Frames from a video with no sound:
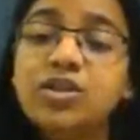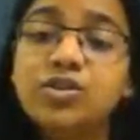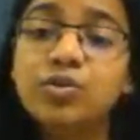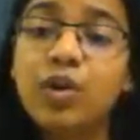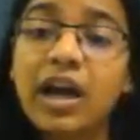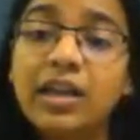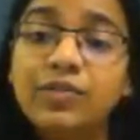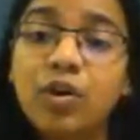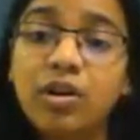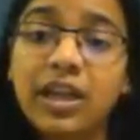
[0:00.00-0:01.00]
So I
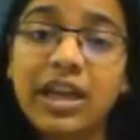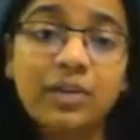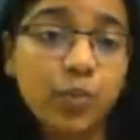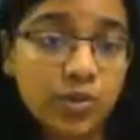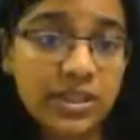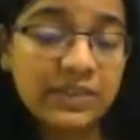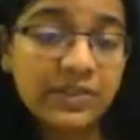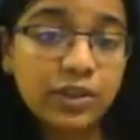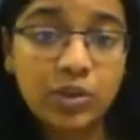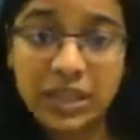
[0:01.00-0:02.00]
have gone ahead mostly
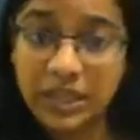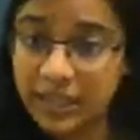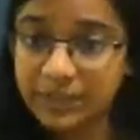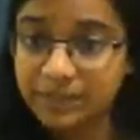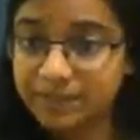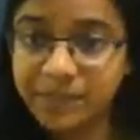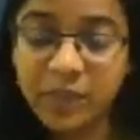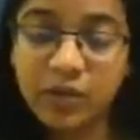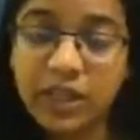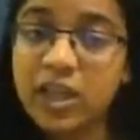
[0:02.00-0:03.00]
with Kothari.
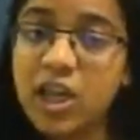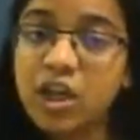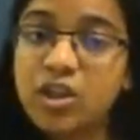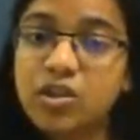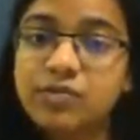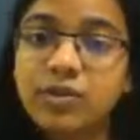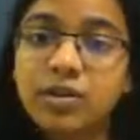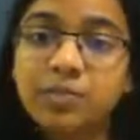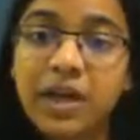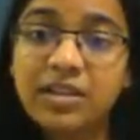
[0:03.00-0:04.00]
Okay, so
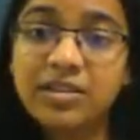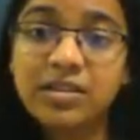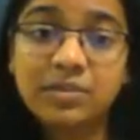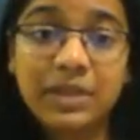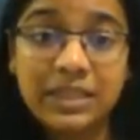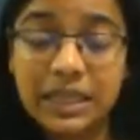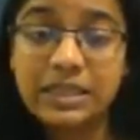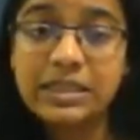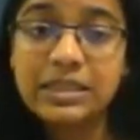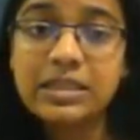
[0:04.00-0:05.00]
for power system
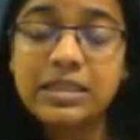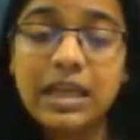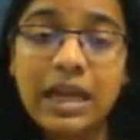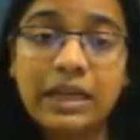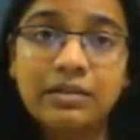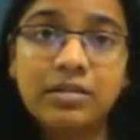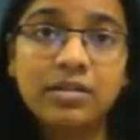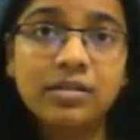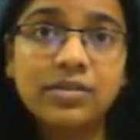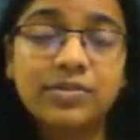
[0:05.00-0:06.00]
analysis and
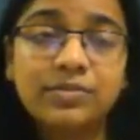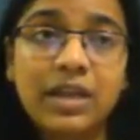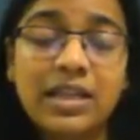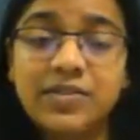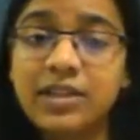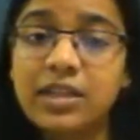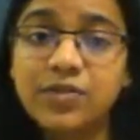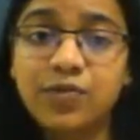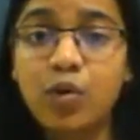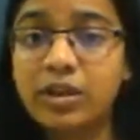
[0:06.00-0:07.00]
as well
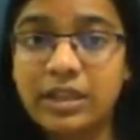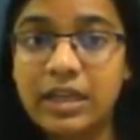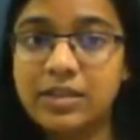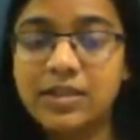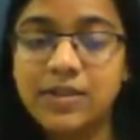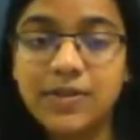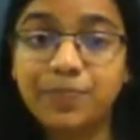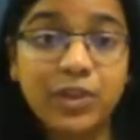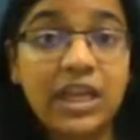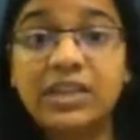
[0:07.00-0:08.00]
as fault analysis
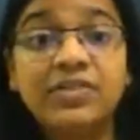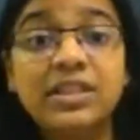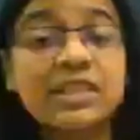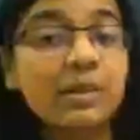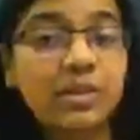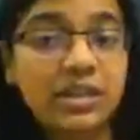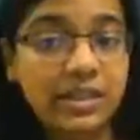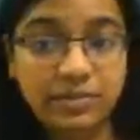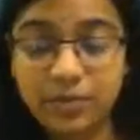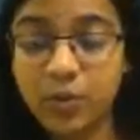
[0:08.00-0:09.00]
and even stability.